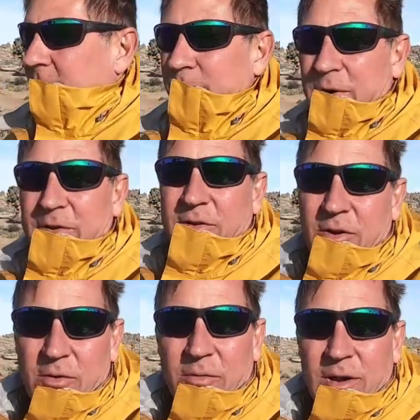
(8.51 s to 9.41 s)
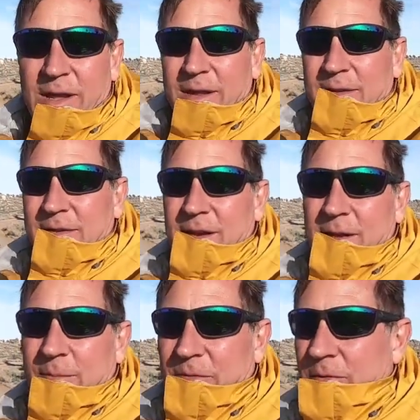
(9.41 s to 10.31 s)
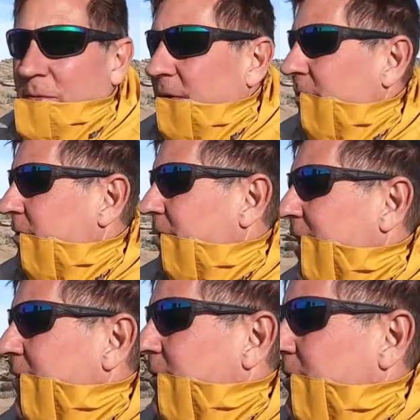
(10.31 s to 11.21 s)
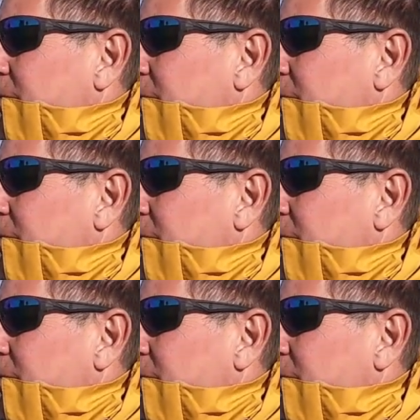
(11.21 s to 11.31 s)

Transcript: budget overland setup if you want to do that with